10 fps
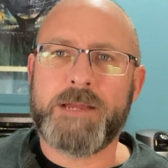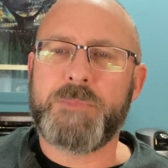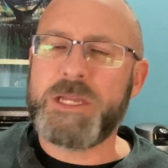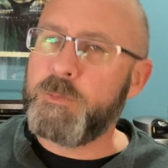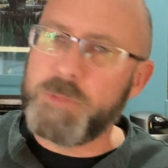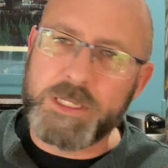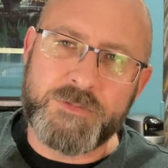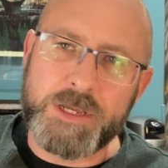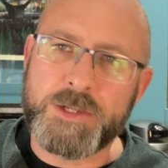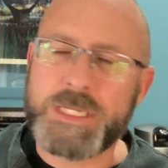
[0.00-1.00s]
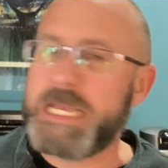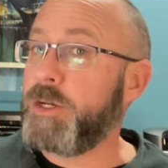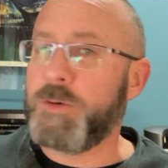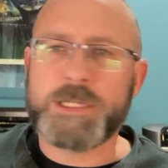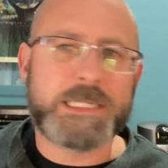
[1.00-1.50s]
and be oblivious.
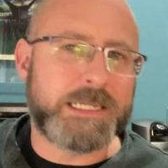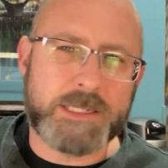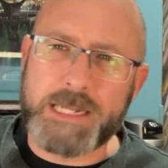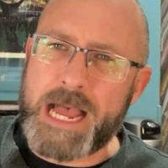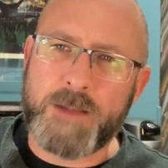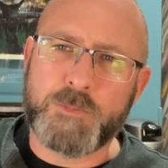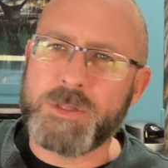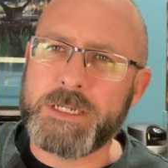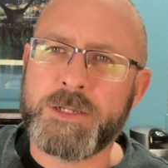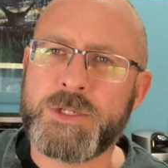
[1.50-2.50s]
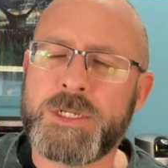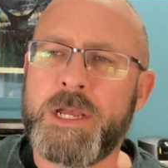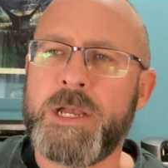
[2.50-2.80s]
Ignorance is not bliss.